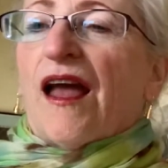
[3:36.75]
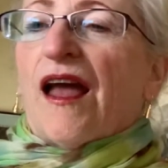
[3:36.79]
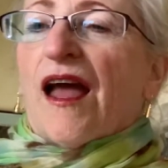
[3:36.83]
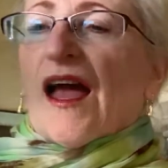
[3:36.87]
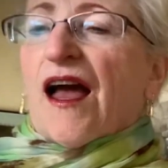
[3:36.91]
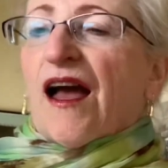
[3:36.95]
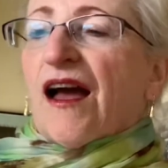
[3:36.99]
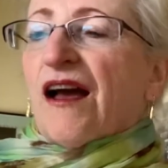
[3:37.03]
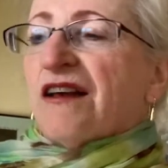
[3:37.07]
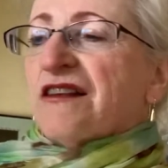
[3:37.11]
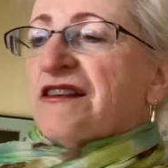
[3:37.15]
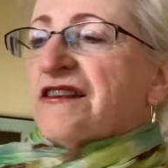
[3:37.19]

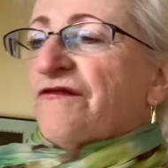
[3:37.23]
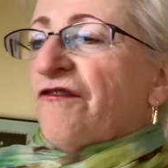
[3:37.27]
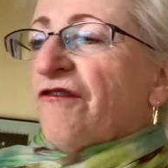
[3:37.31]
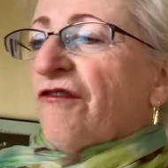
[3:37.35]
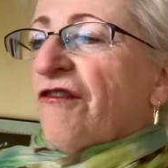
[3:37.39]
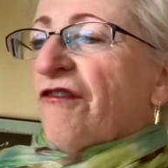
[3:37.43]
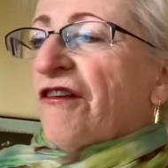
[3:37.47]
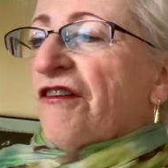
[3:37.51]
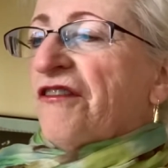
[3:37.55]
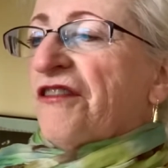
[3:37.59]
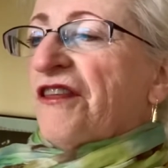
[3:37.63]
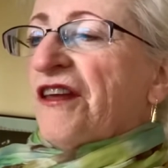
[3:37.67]
As
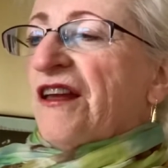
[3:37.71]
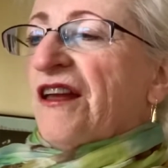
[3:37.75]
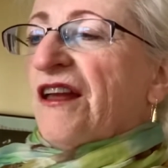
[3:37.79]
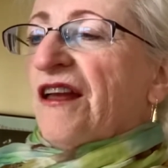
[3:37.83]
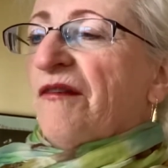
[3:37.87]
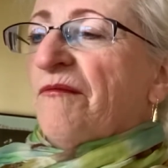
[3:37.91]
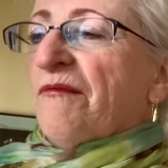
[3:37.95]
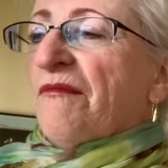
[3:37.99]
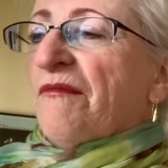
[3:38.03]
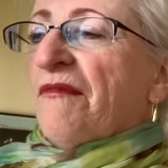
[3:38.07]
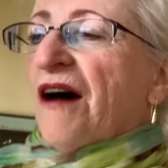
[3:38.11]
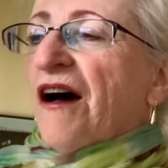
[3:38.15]
for the
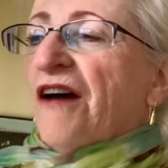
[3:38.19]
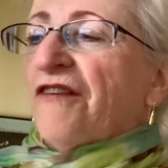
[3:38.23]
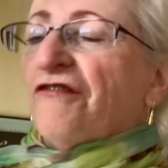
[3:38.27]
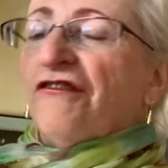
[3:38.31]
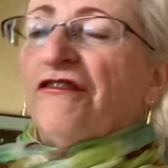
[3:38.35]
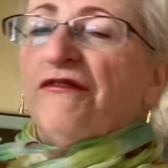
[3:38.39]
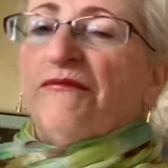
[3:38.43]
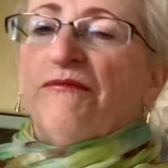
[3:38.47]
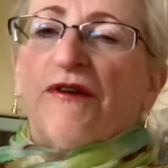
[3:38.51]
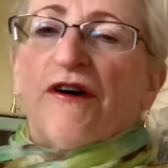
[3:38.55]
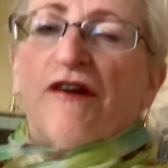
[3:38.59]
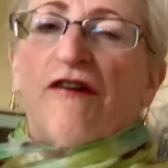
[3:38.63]

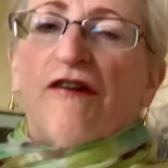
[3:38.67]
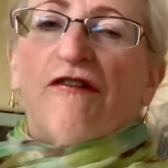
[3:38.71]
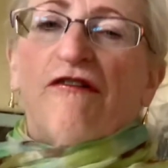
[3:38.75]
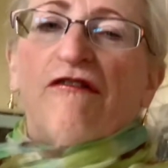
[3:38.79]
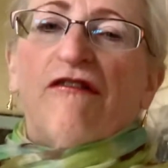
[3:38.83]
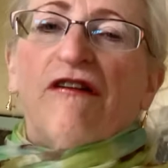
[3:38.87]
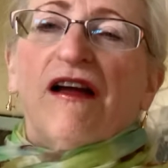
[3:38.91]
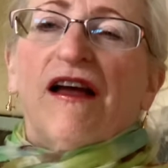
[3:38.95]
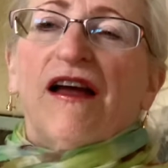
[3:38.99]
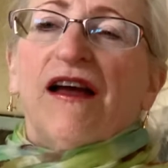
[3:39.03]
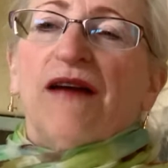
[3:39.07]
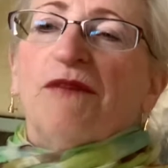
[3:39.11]
modern bow,